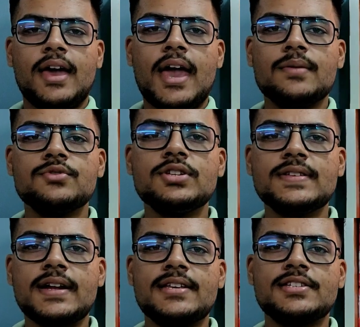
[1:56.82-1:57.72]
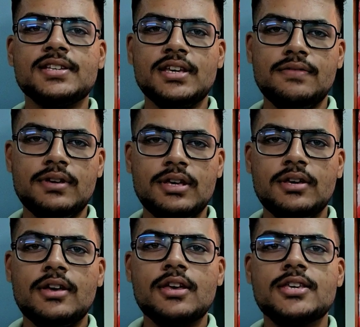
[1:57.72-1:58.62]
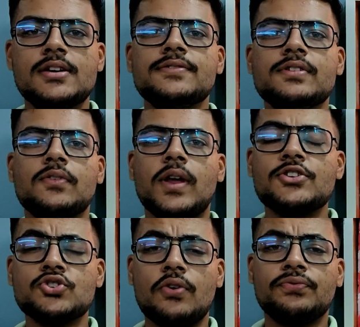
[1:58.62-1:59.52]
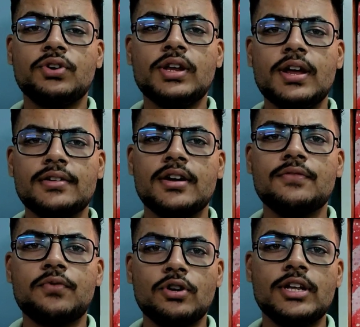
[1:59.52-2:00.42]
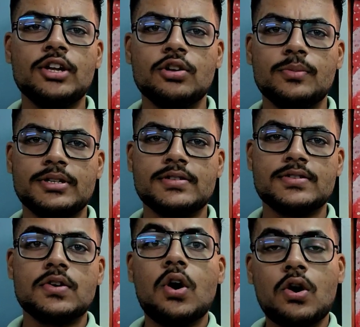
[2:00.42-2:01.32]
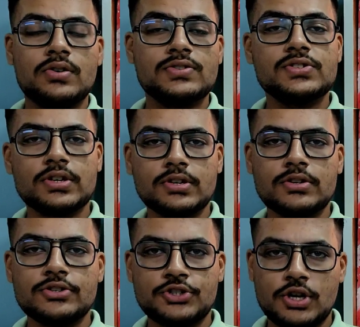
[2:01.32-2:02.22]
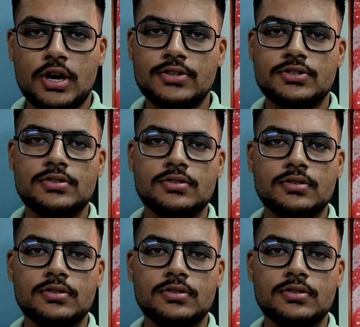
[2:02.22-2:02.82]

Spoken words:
MG ZS EV gives a range of 340 km on a single charge.